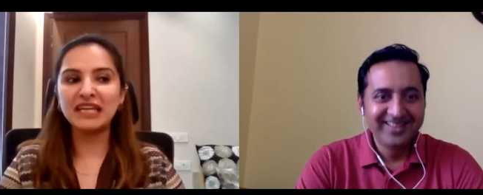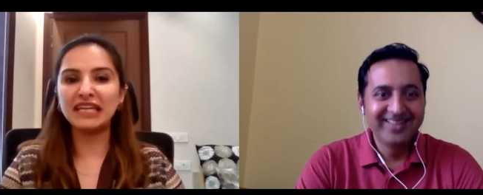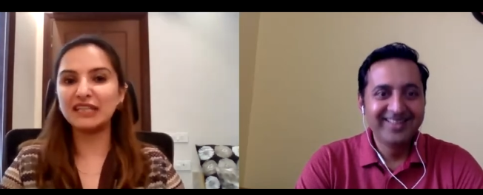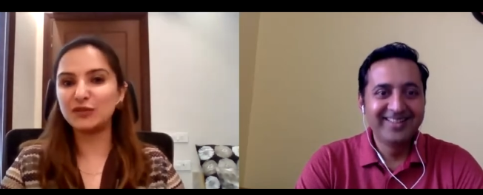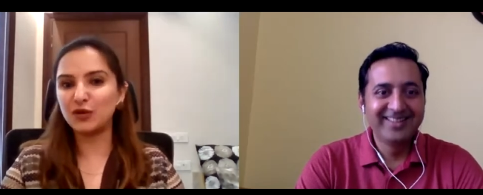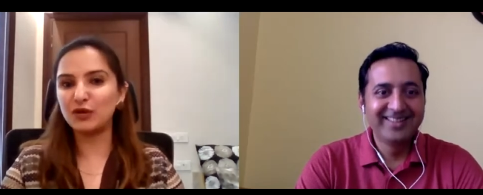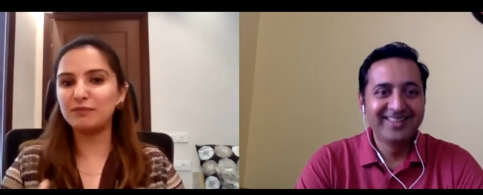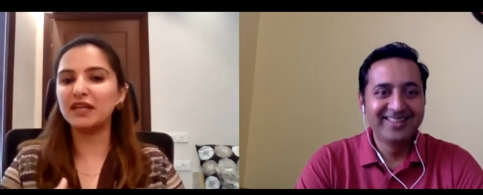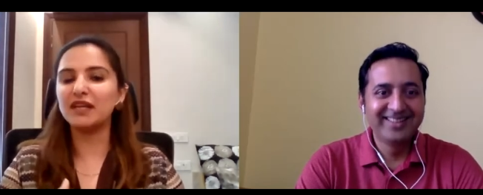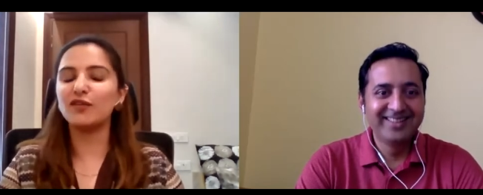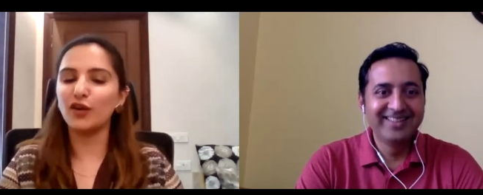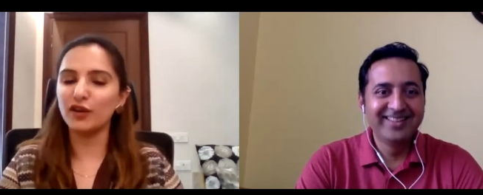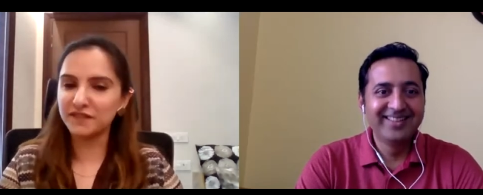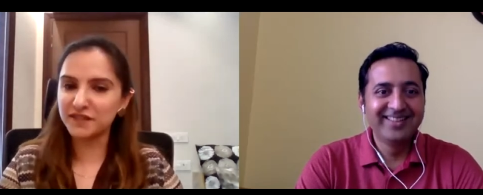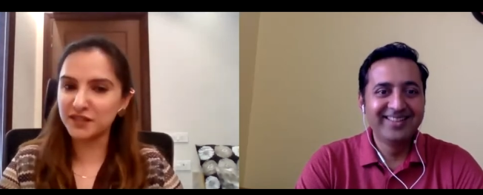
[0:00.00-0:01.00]
Speaker 1: he told me a
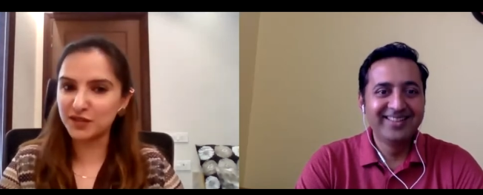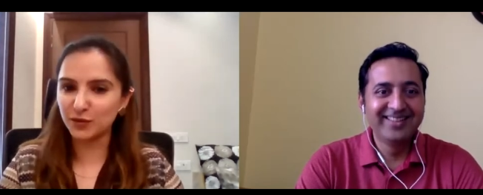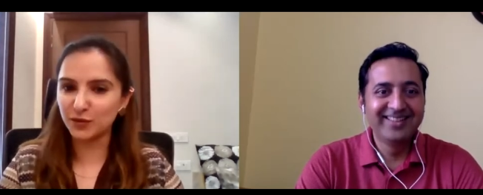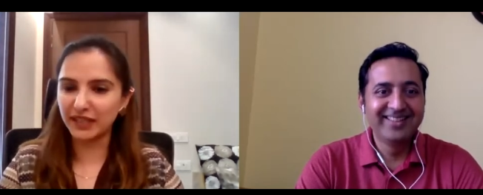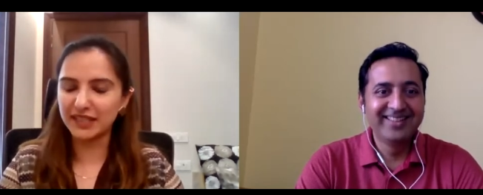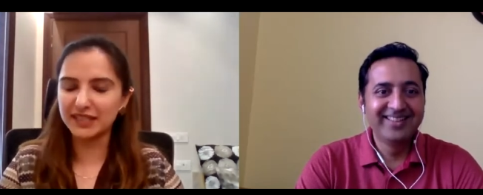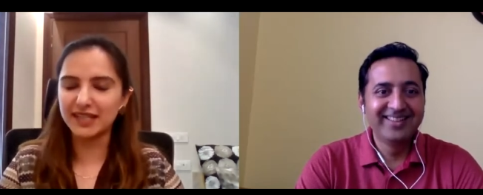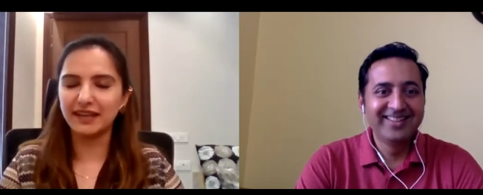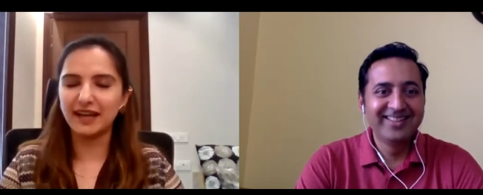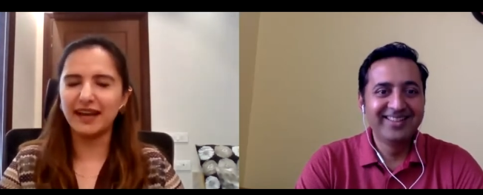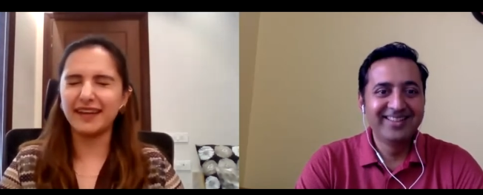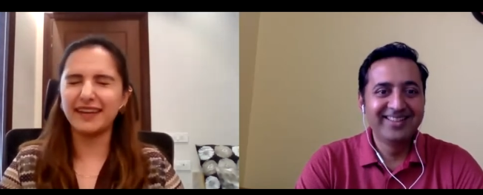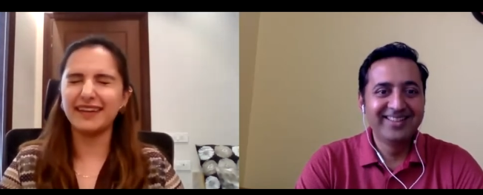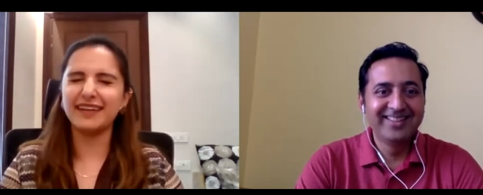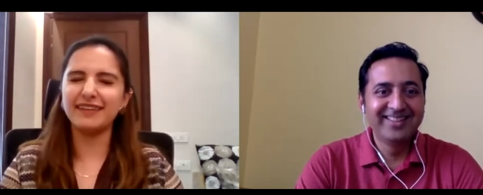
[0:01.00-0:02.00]
lot of stories, and
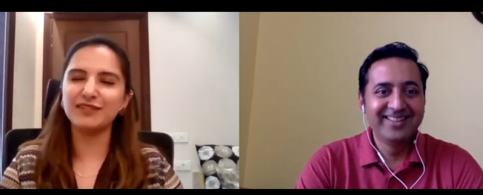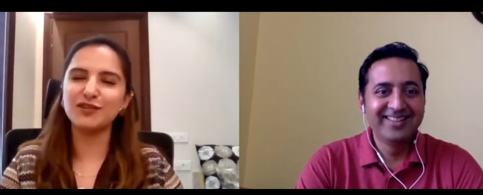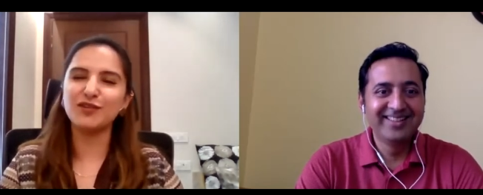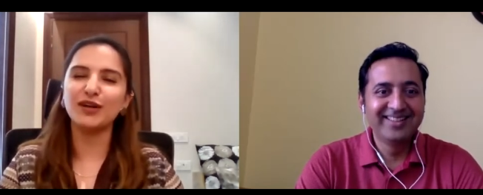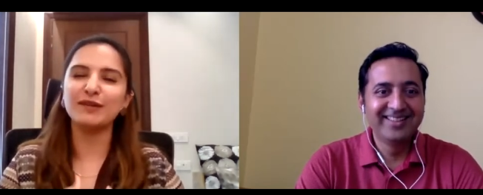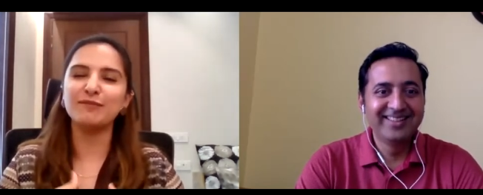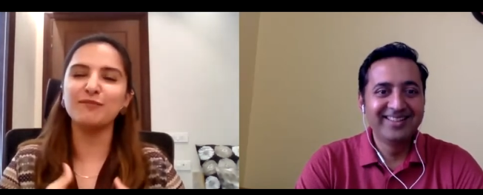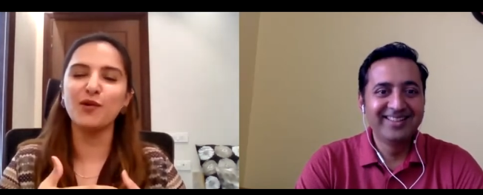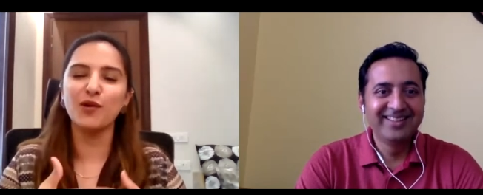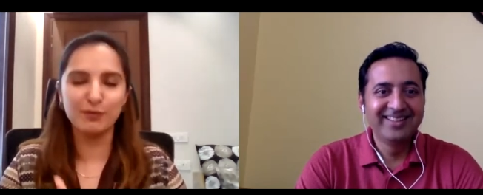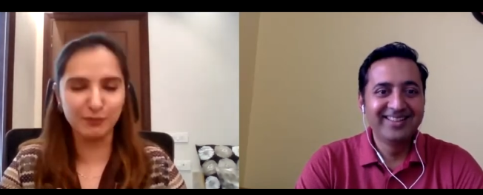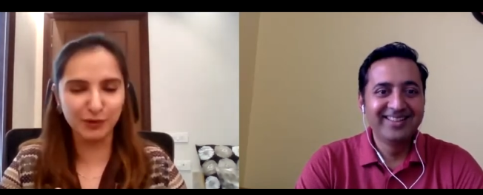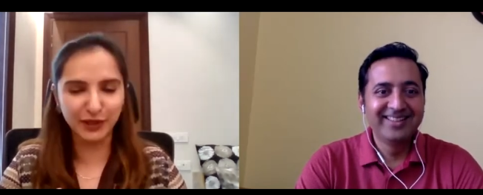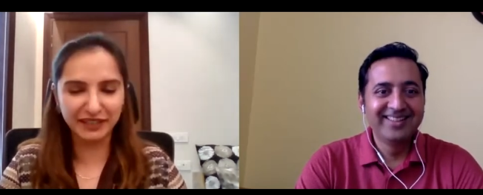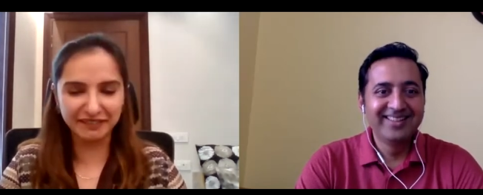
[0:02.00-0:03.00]
I even got
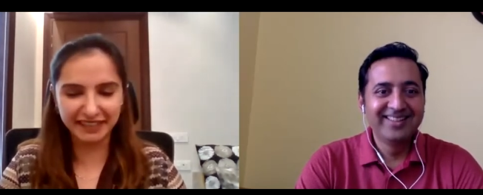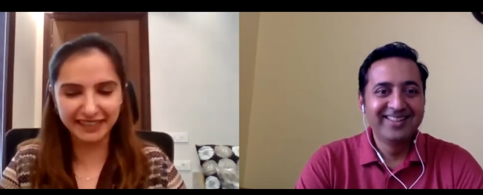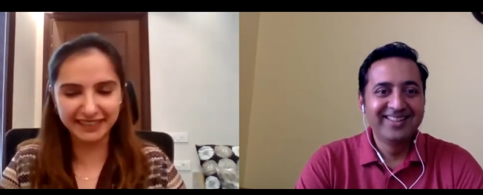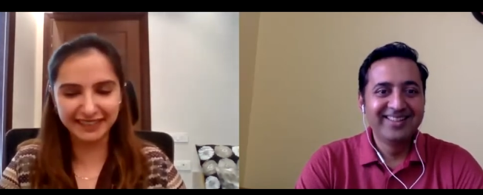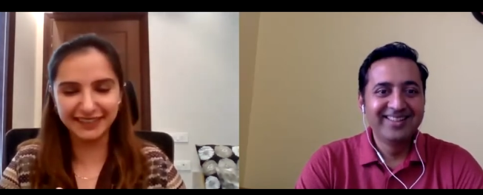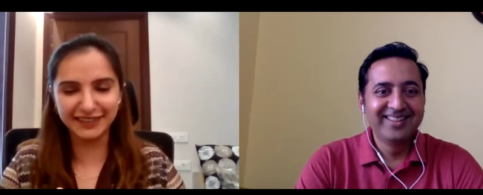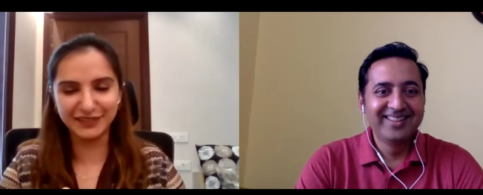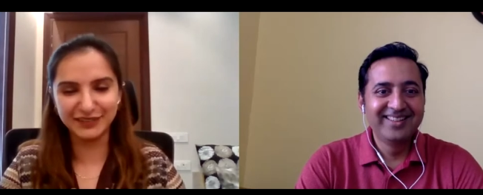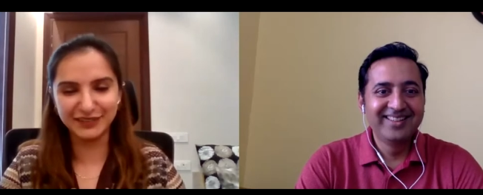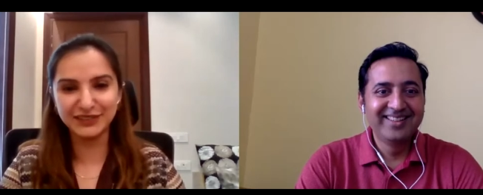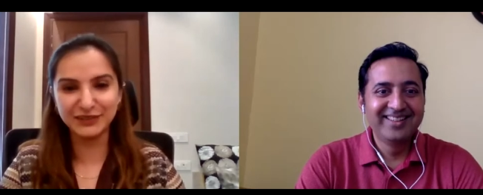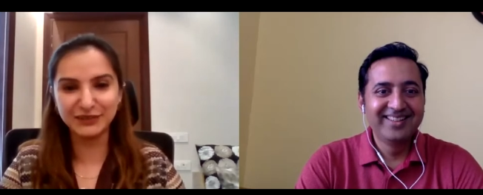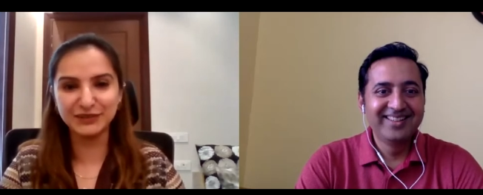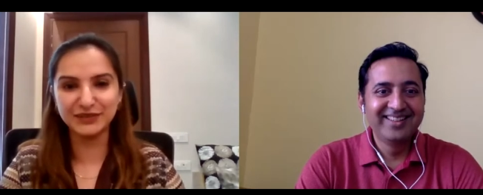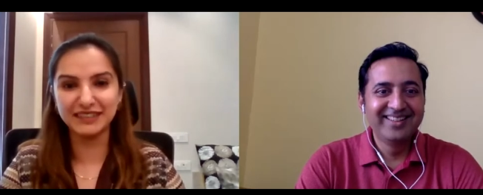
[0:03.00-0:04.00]
more motivated, you know,
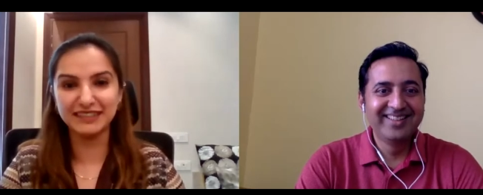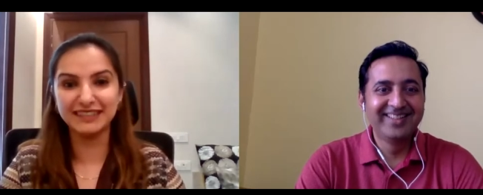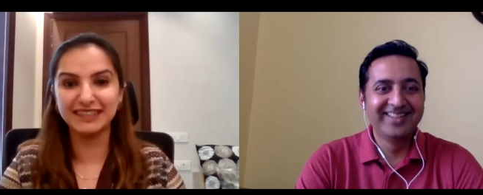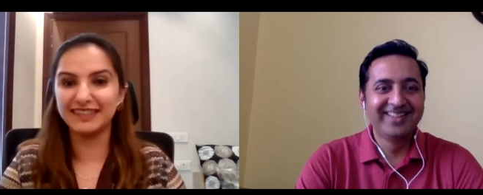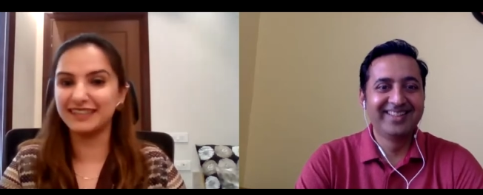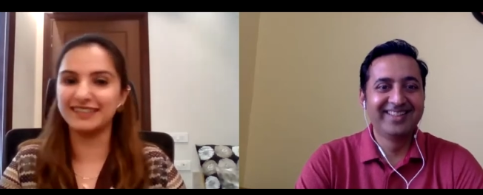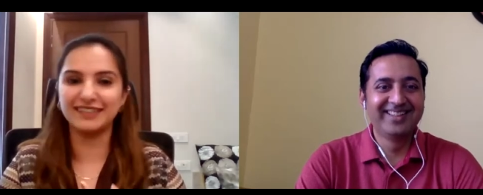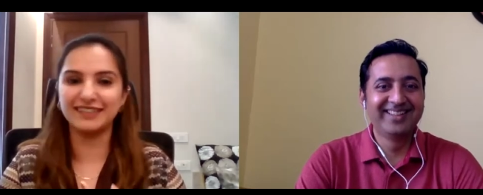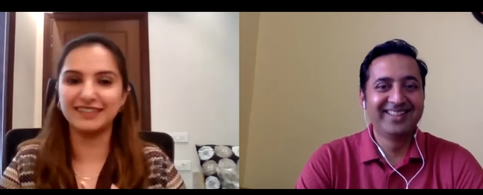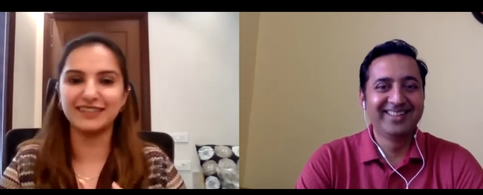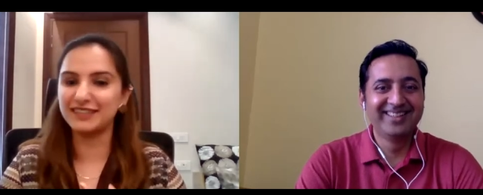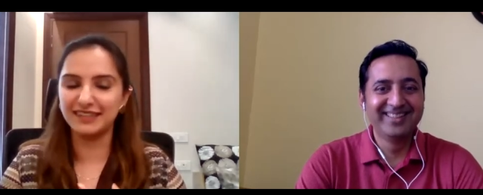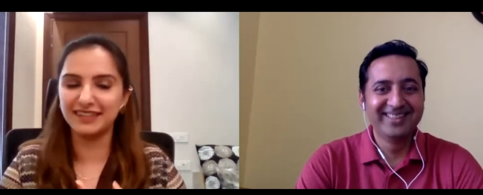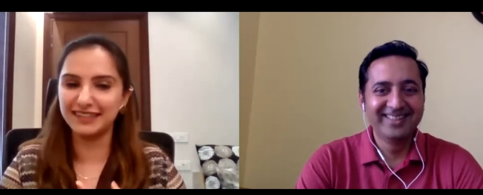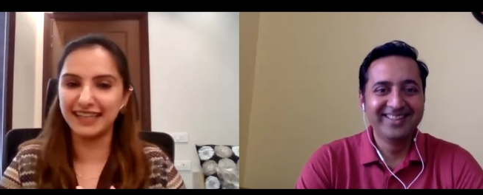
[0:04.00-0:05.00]
to uh,
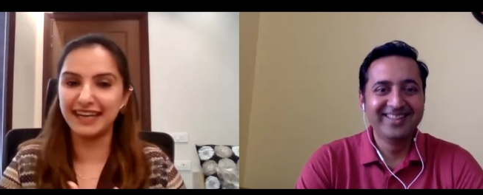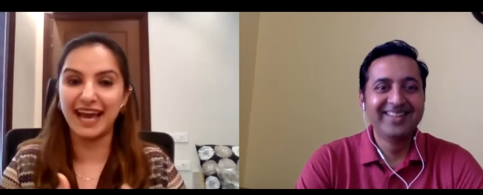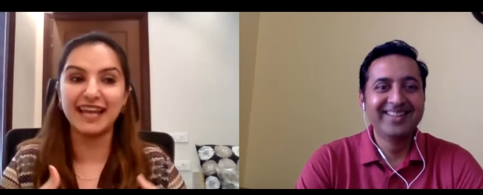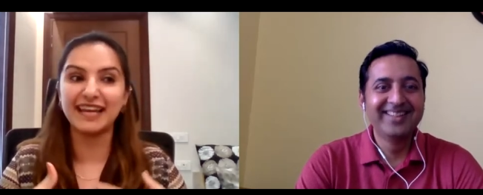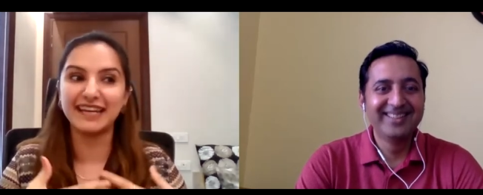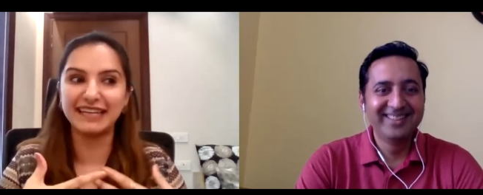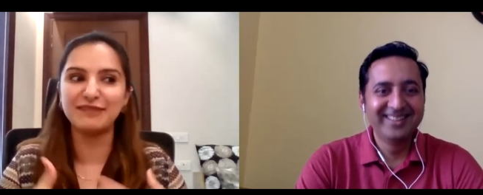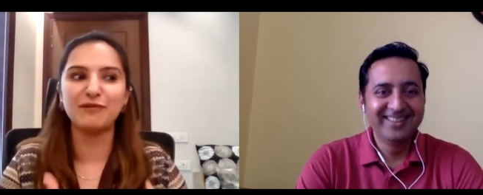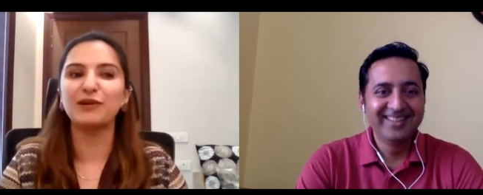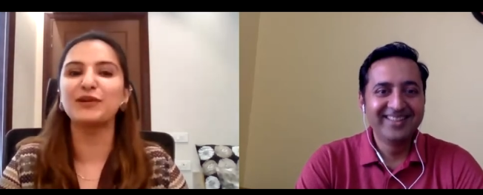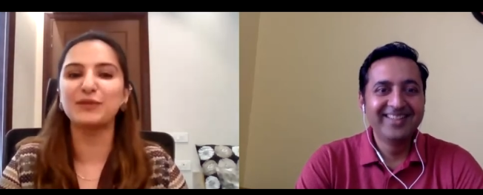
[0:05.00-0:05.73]
that I really